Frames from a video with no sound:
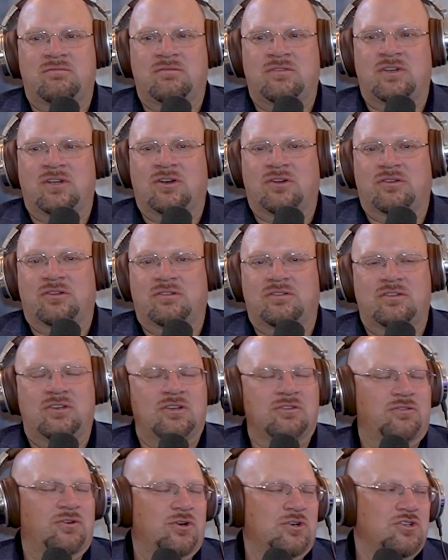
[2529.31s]

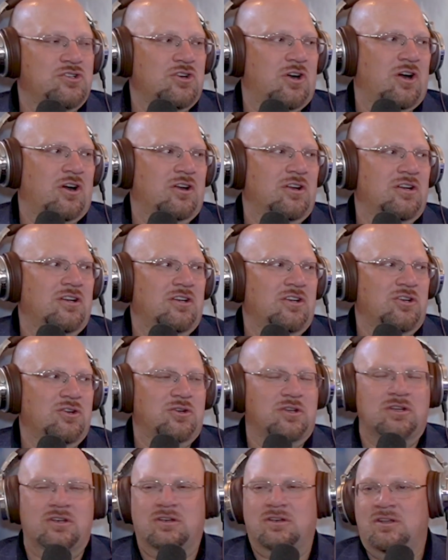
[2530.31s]
you've heard jargon and
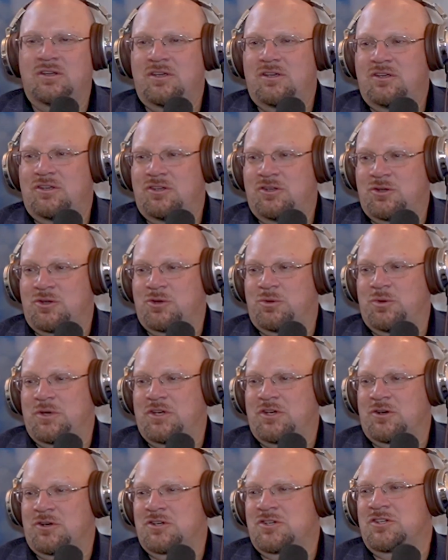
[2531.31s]
you can
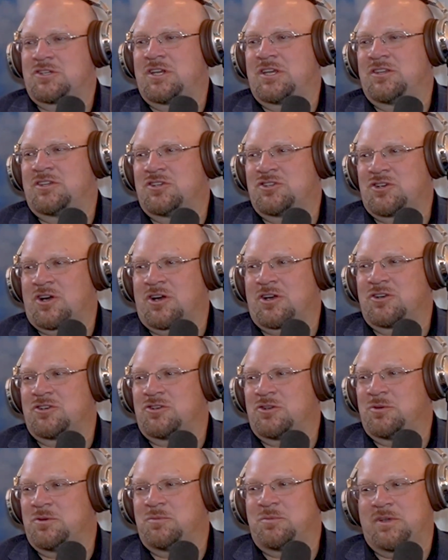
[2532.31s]
regurgitate the jargon
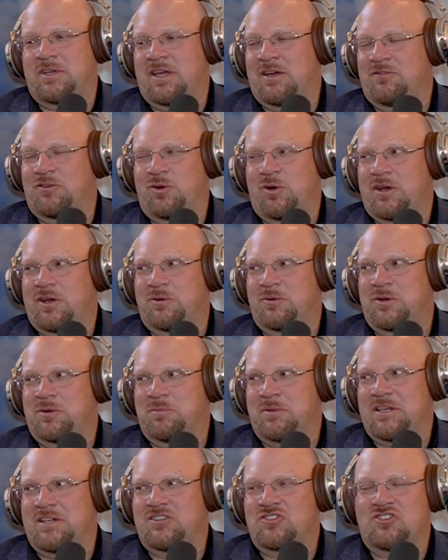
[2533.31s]
to me, but you have no idea what
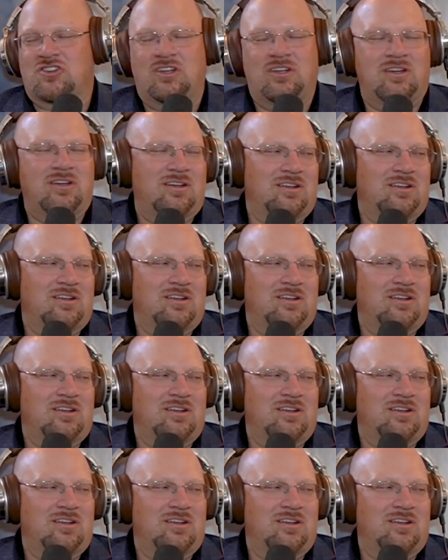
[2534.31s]
it means,